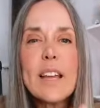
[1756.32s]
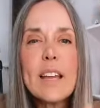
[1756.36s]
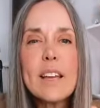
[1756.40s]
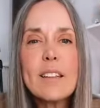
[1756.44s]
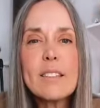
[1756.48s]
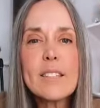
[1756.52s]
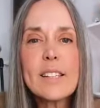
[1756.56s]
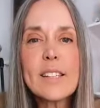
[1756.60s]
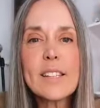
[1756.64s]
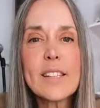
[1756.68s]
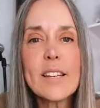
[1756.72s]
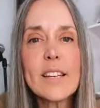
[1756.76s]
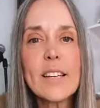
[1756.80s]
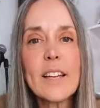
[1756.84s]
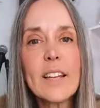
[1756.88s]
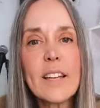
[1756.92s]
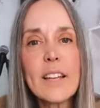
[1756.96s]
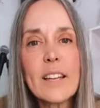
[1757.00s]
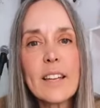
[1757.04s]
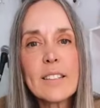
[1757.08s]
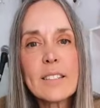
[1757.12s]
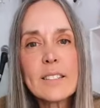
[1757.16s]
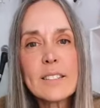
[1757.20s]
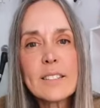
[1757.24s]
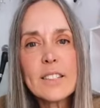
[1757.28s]

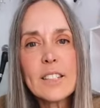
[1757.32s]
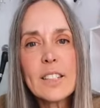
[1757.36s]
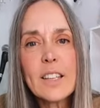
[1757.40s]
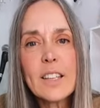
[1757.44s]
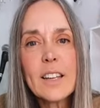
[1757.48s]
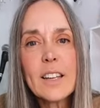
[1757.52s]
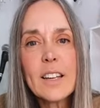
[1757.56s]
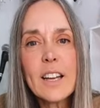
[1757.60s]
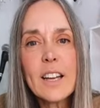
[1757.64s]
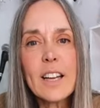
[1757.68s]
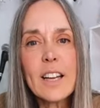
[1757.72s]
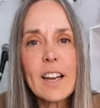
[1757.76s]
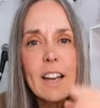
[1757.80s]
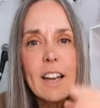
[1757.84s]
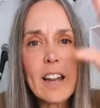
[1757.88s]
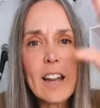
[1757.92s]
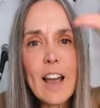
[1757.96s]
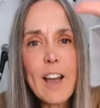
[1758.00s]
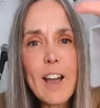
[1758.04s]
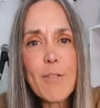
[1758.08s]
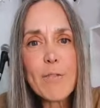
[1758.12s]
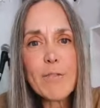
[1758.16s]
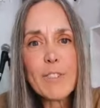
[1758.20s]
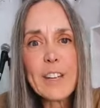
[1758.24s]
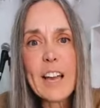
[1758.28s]
density.
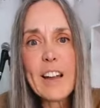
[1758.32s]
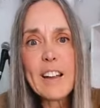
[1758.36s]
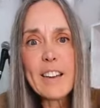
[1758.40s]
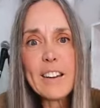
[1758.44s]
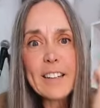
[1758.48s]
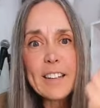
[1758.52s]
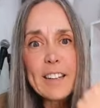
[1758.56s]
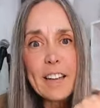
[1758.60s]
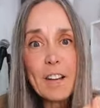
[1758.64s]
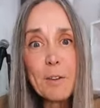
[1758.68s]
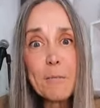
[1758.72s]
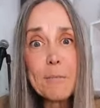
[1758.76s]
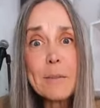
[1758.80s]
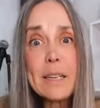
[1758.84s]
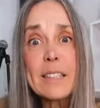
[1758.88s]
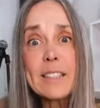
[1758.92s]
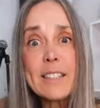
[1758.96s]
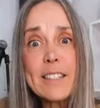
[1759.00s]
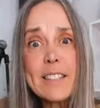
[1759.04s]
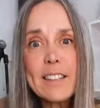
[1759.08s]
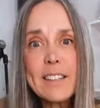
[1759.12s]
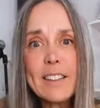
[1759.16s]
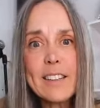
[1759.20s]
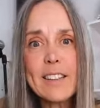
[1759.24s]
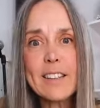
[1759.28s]
Love can't come
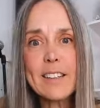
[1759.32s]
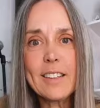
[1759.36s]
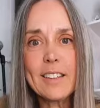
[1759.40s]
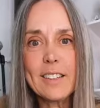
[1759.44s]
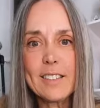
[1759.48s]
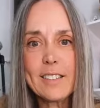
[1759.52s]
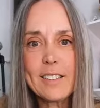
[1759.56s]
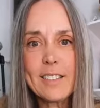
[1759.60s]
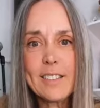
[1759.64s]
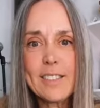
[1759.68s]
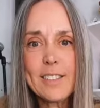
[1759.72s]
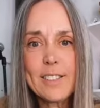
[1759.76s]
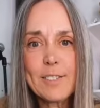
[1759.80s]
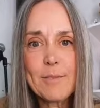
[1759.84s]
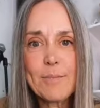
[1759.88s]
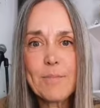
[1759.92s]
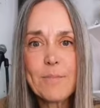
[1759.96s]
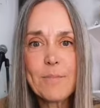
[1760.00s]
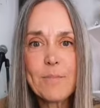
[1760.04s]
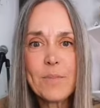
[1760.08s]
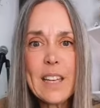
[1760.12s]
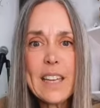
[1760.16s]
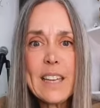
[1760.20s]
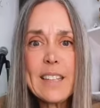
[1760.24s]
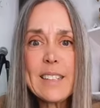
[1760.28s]
into this.
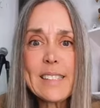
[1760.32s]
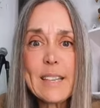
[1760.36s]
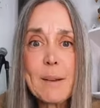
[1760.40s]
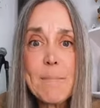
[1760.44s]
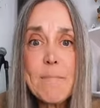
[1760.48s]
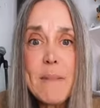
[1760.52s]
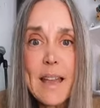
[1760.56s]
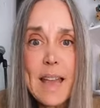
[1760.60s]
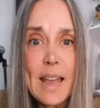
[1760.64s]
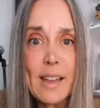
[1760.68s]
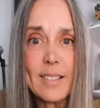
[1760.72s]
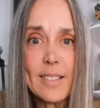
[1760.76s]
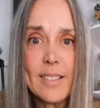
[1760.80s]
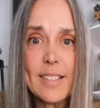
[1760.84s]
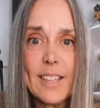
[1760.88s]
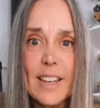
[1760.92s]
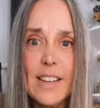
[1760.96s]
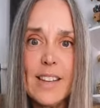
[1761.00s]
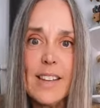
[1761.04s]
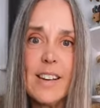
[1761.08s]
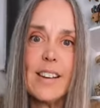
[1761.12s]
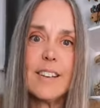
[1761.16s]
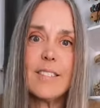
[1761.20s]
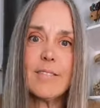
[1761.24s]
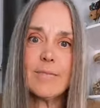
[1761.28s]
It's a mess
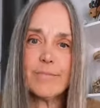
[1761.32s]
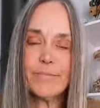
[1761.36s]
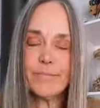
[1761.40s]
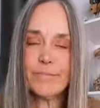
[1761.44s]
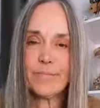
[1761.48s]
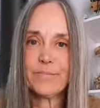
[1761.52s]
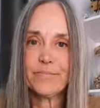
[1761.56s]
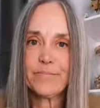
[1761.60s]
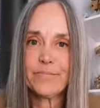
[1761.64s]
here.